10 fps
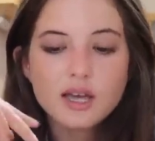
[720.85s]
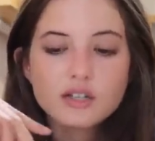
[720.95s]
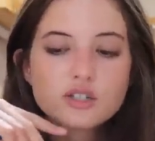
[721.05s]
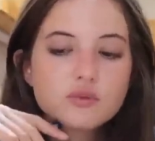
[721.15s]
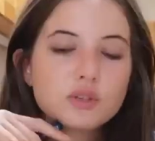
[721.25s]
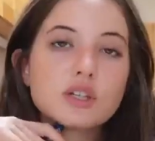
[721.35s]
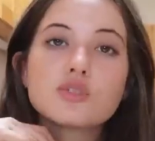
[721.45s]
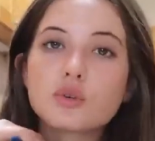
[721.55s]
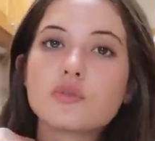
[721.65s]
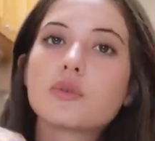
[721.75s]
I actually really
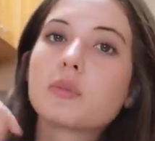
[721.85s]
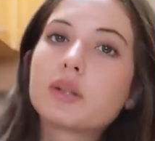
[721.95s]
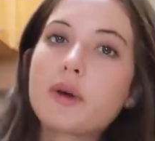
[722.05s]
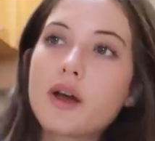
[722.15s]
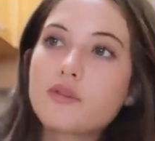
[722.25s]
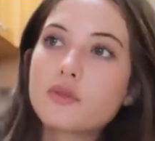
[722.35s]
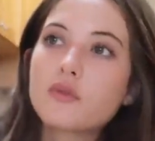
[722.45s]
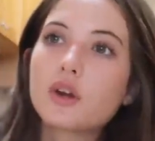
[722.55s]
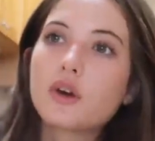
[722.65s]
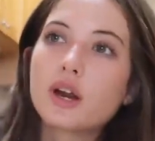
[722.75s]
enjoyed filming my
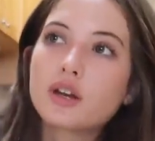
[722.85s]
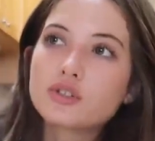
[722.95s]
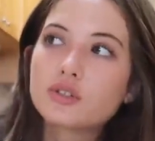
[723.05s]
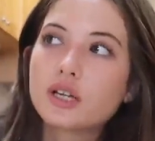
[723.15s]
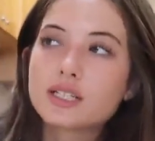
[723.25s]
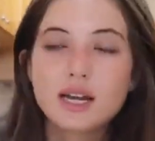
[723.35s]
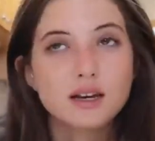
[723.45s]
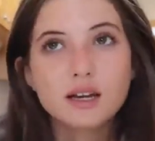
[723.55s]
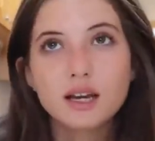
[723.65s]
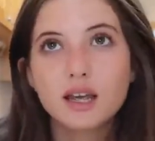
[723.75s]
outfit video, and I also liked
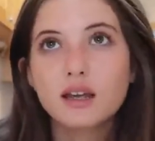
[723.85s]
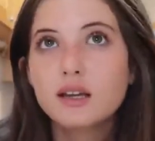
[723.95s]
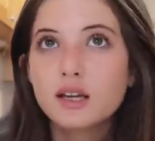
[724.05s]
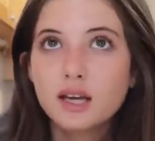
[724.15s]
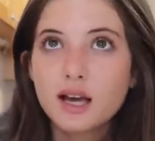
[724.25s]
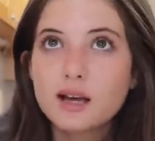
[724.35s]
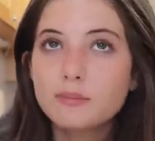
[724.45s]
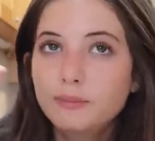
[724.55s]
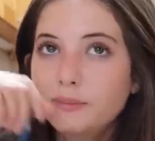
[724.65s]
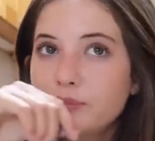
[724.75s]
editing it.
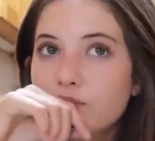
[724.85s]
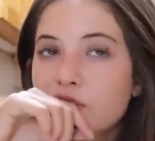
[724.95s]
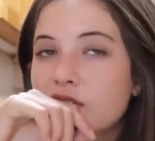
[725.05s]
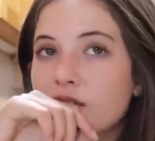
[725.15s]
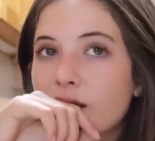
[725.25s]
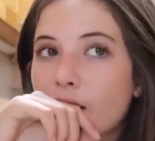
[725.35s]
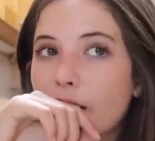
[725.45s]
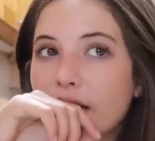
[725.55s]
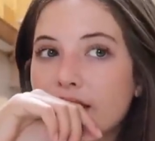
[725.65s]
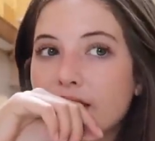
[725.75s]
So
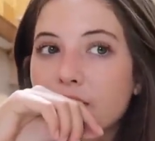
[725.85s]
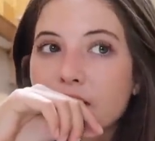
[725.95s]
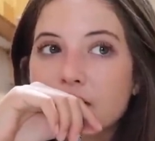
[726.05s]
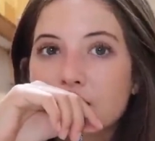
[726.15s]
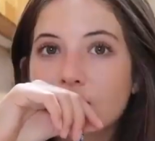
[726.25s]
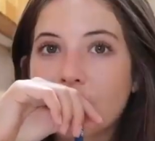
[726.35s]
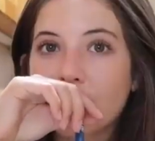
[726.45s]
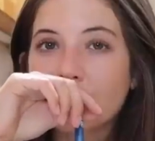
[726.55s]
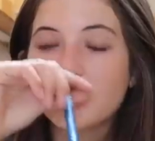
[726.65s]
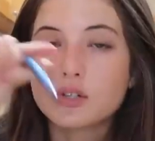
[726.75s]
I think I'm going to do
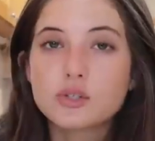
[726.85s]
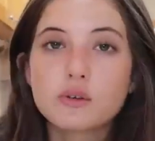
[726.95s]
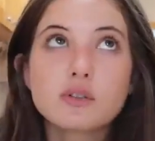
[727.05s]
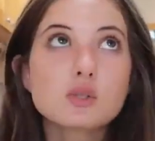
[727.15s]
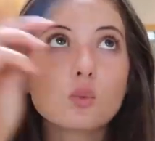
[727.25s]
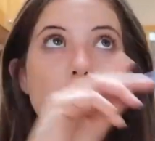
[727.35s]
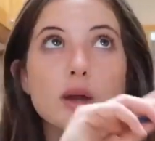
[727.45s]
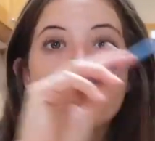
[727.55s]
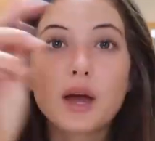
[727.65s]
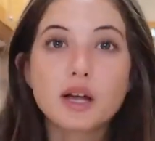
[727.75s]
that. We also have this
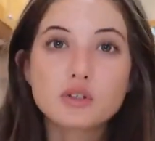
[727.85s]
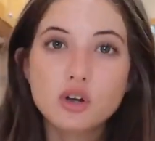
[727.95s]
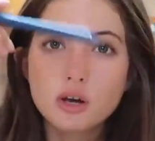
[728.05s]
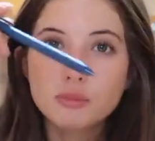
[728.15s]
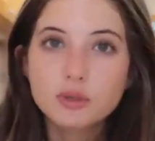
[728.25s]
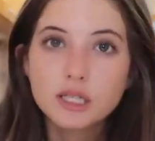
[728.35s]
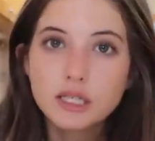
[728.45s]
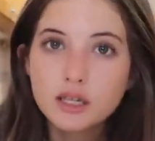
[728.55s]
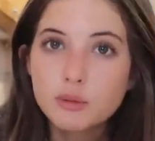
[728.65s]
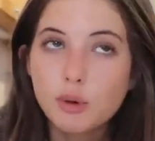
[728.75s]
white backdrop
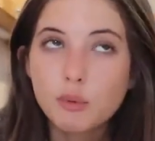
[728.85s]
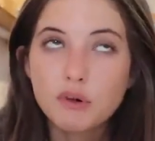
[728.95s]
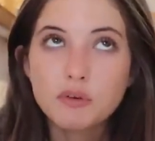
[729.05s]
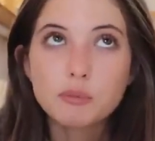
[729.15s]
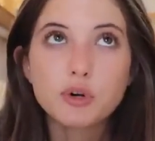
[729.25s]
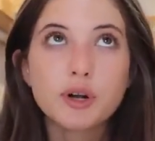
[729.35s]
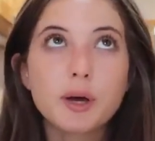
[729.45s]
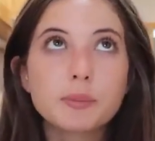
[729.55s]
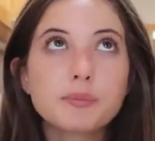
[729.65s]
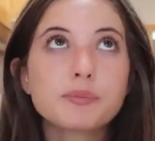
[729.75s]
my boyfriend put
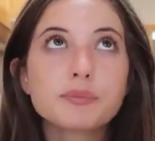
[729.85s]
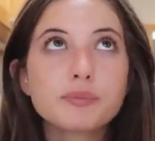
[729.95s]
up.